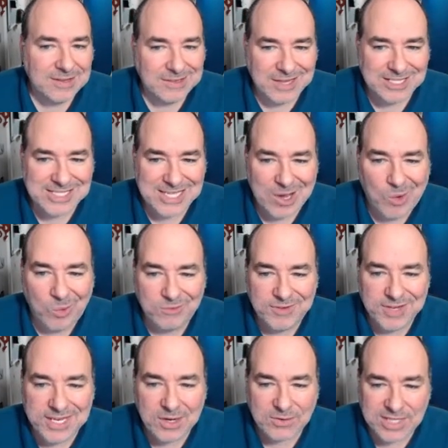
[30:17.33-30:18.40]
like say, old
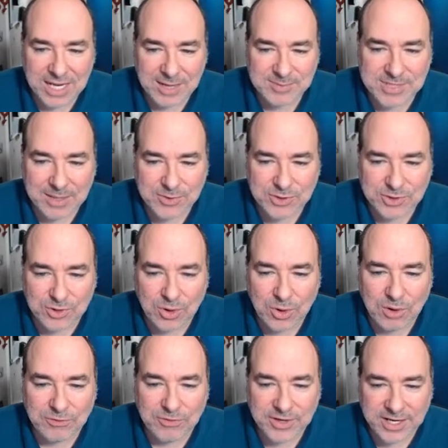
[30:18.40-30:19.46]
videotapes, I would scroll
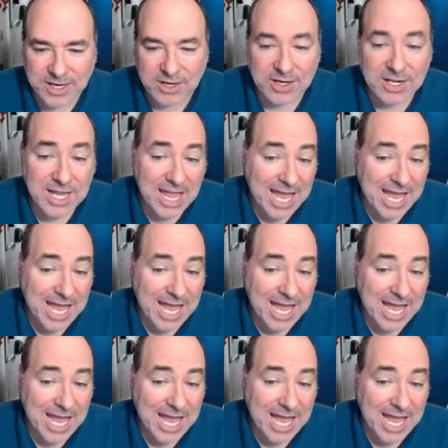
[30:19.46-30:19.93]
over here